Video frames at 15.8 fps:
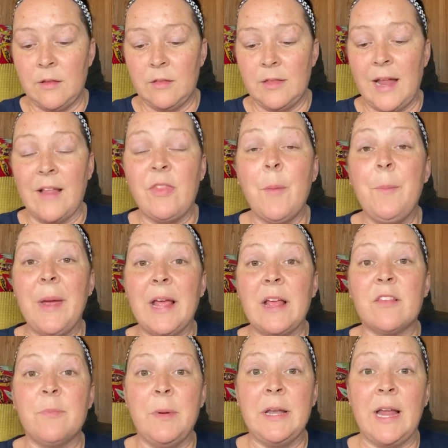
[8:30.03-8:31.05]
Not the
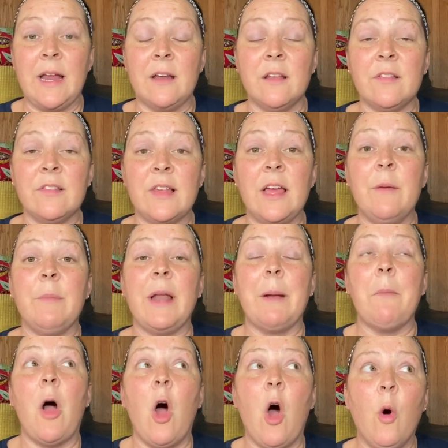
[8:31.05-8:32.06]
biggest banana scent, but
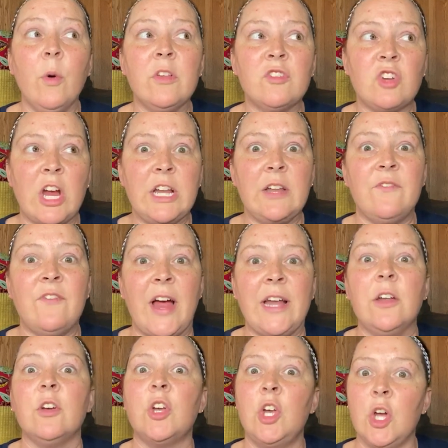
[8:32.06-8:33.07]
I'm always trying to
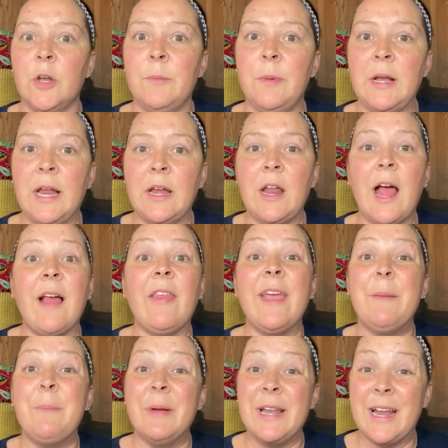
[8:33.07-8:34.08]
find a good banana. I
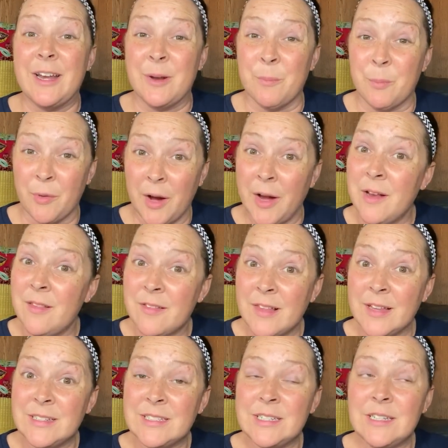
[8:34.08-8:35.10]
like banana bread
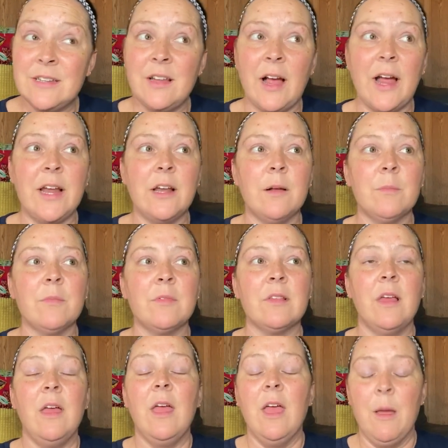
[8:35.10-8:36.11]
scented items.
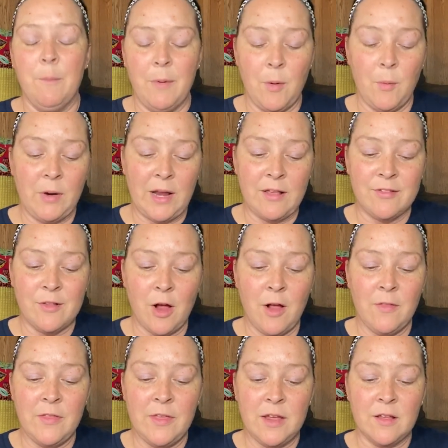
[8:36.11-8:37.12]
But when I
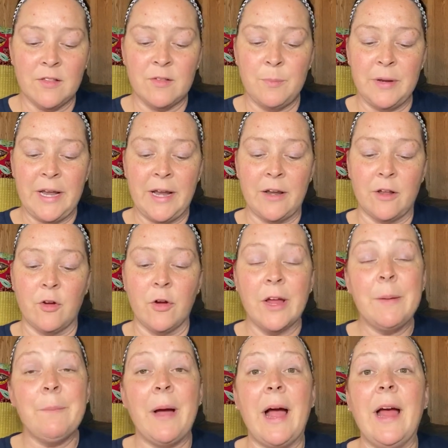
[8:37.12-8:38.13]
saw this banana
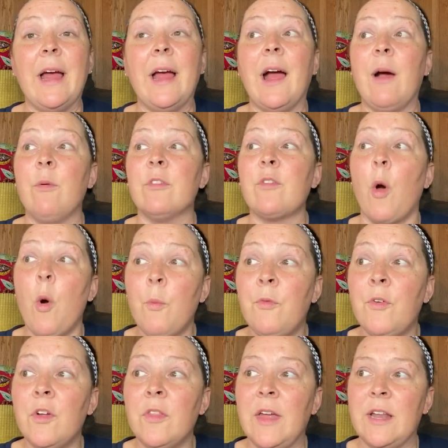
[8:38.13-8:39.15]
cream pie, I was
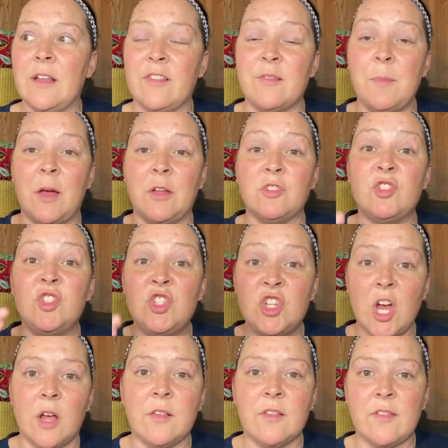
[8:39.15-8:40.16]
hopeful that it smelled
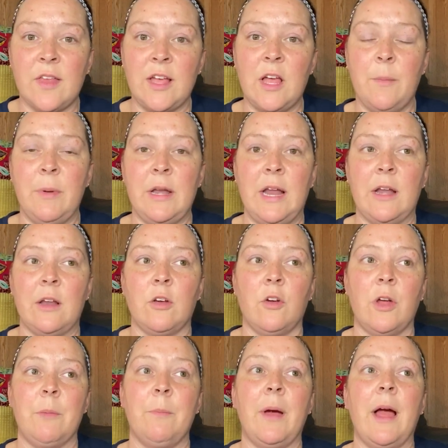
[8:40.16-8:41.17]
just like a banana
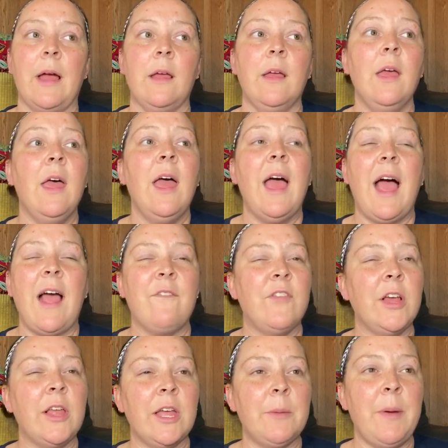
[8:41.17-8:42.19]
cream pie. I
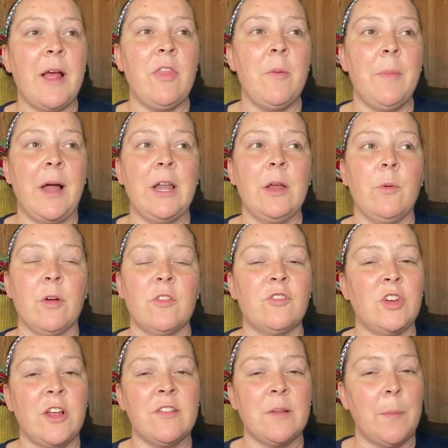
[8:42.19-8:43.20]
feel like Bath & Body Works
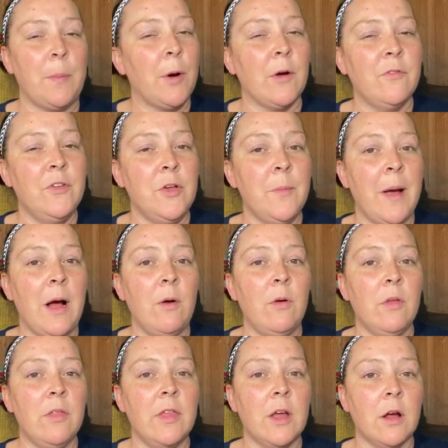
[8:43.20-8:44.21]
tries to perfume
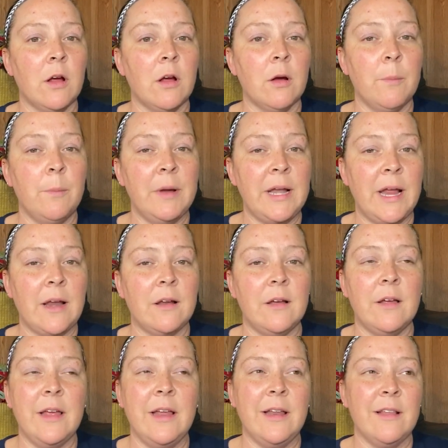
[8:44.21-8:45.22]
out their
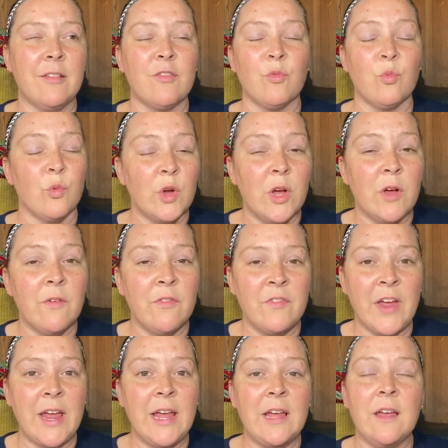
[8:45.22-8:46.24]
banana and it's real
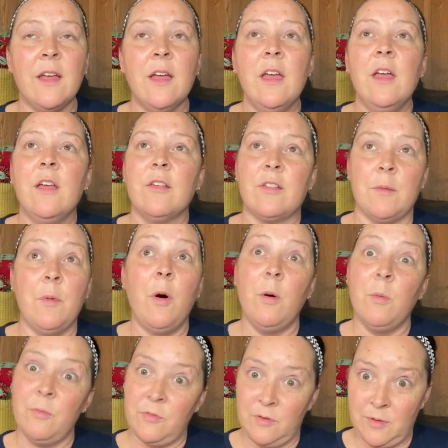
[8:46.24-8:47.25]
fake. So I'm
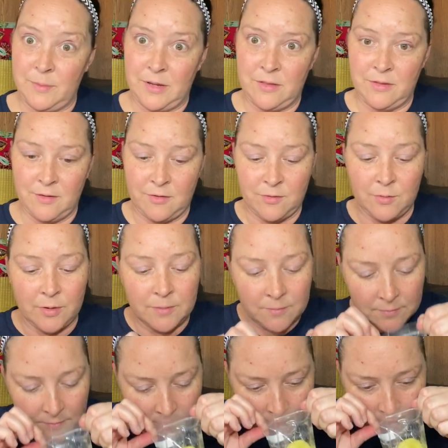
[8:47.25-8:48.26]
hopeful about this one.
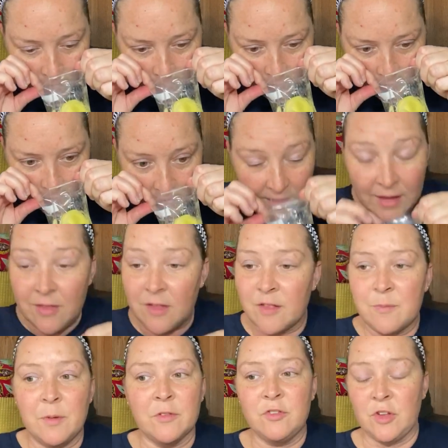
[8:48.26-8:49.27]
And
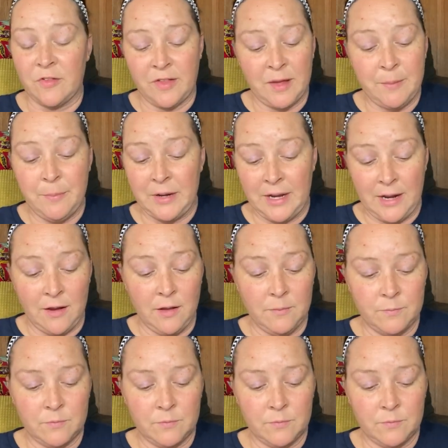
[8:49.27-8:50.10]
this smells just like banana.